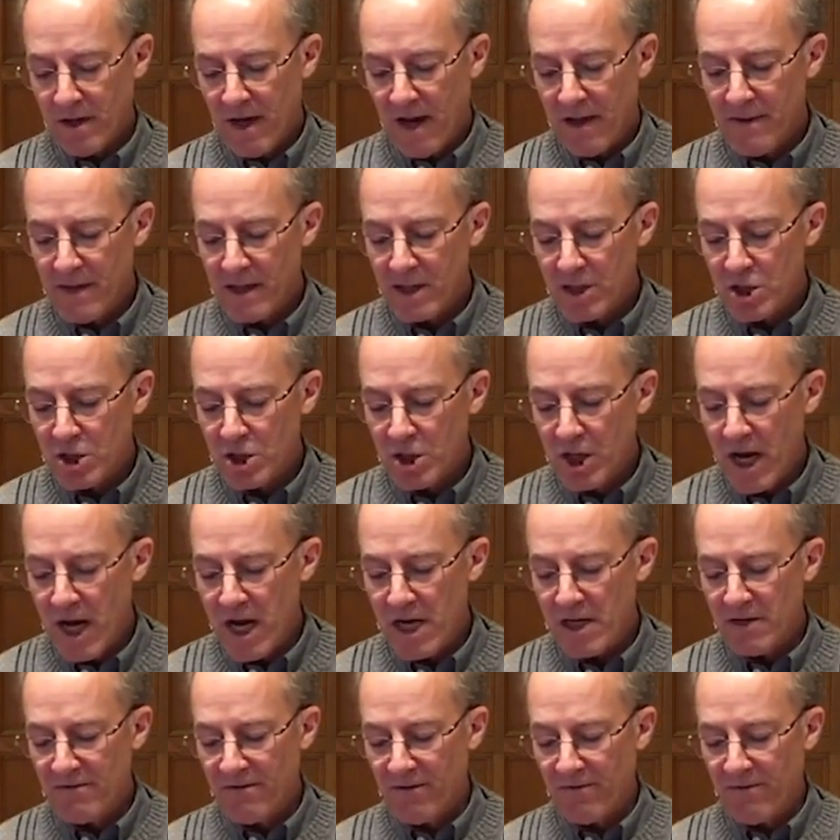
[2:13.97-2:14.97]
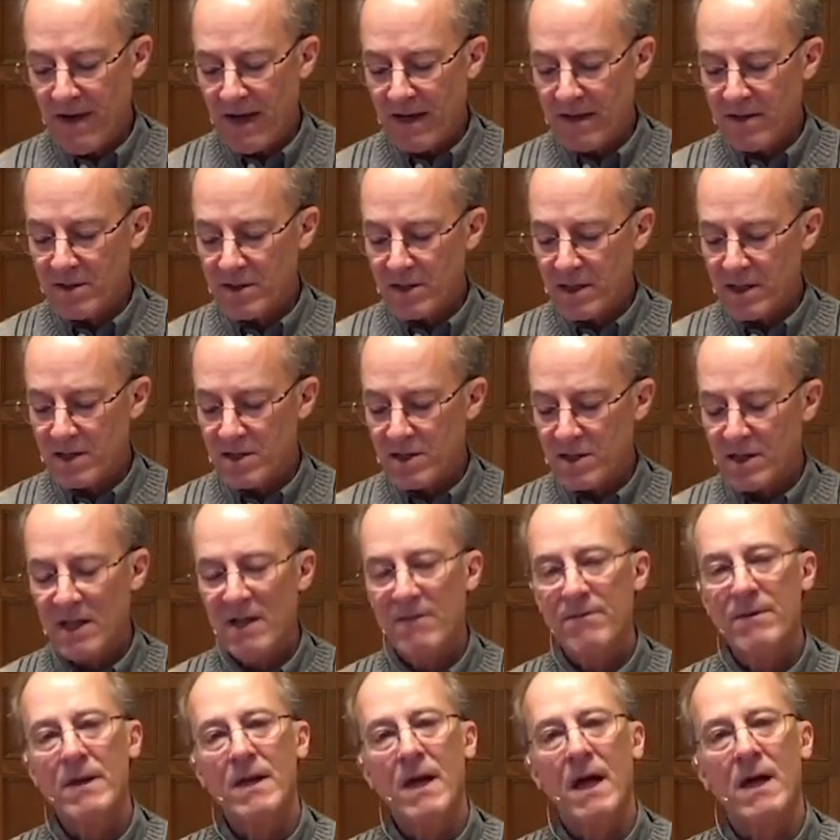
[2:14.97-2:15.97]
and this chain of events is
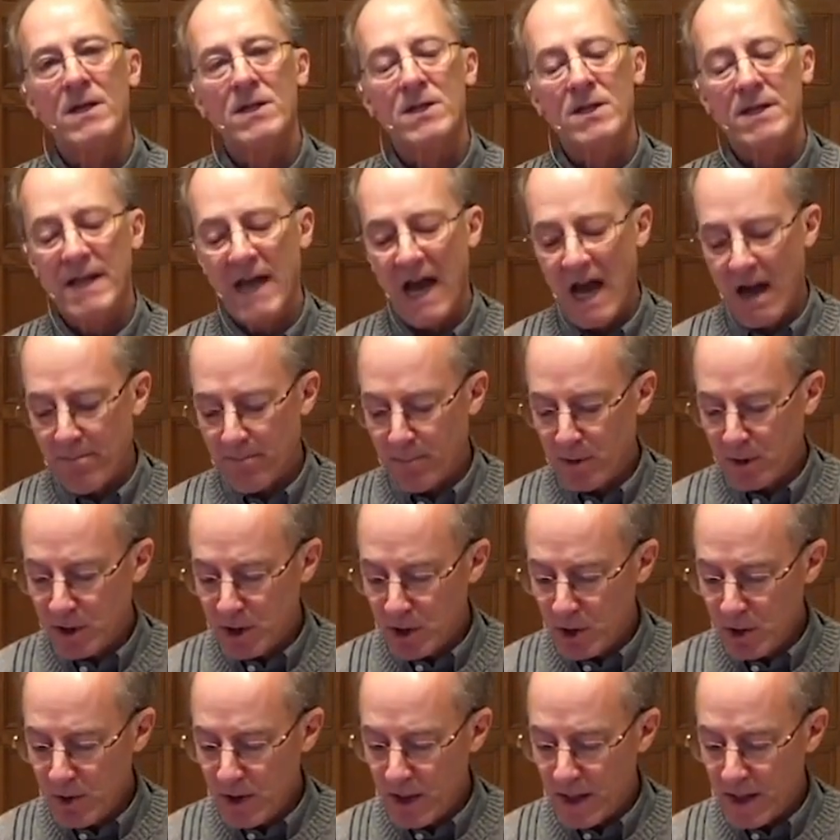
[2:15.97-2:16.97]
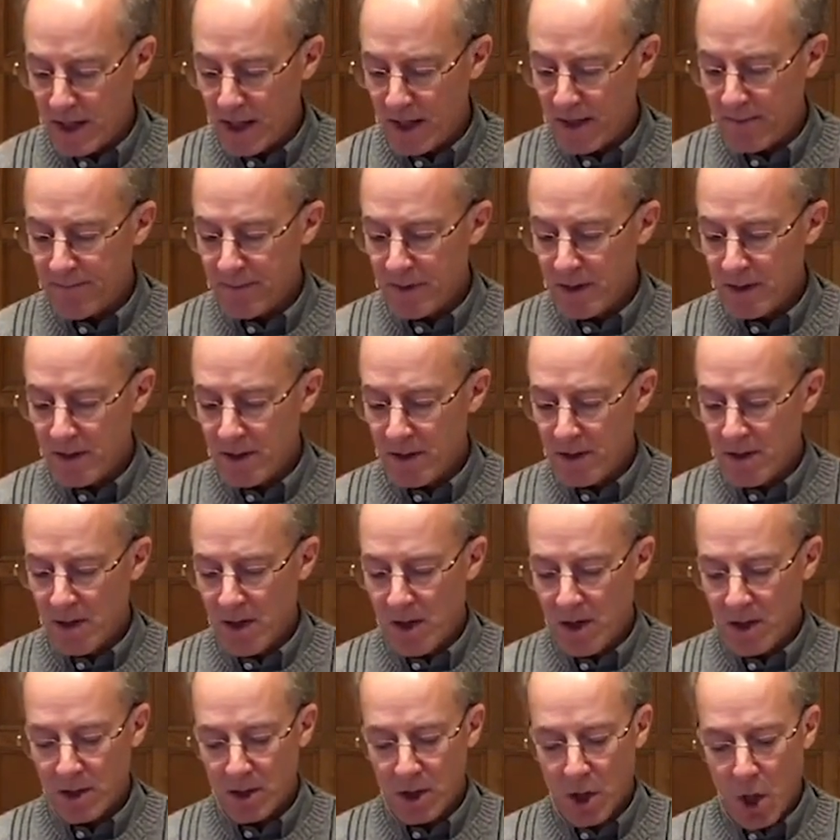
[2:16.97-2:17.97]
giving us the opportunity
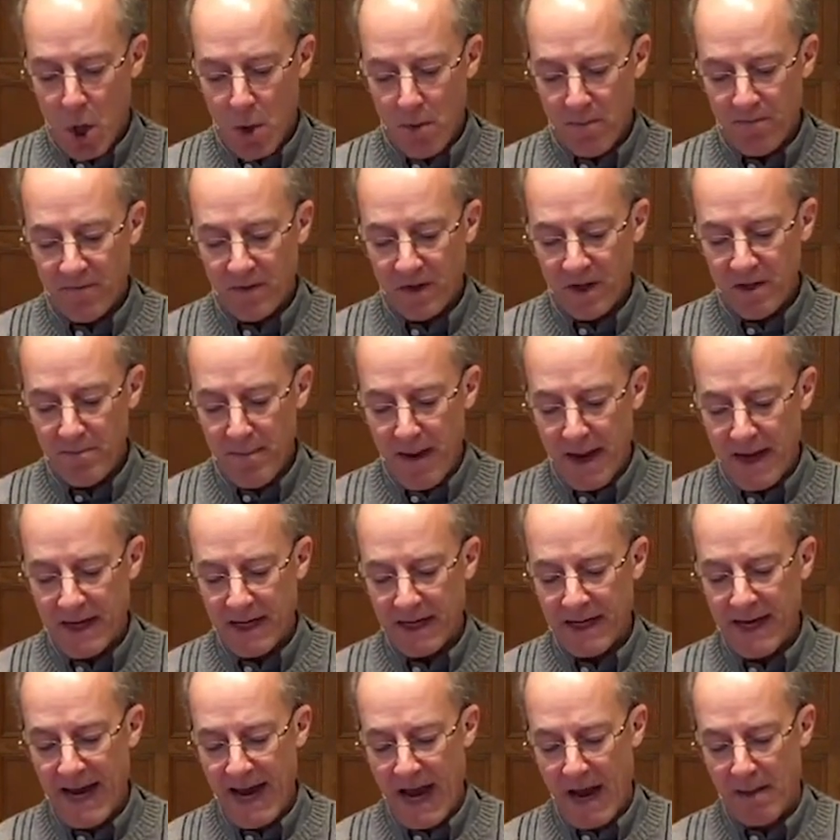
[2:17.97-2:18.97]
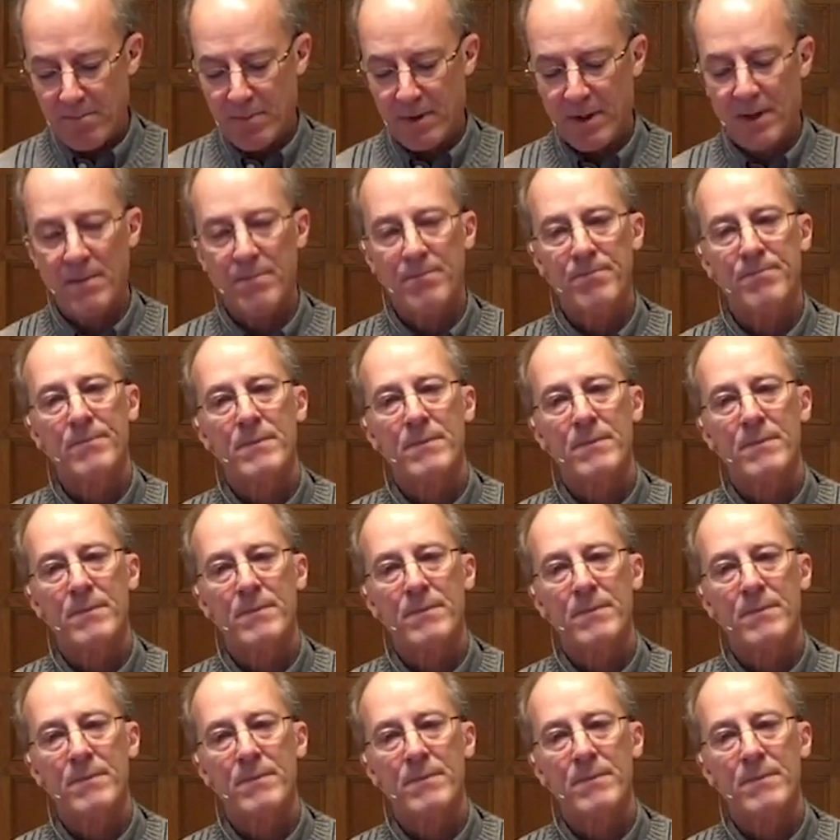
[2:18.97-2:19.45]
to hopefully make it happen.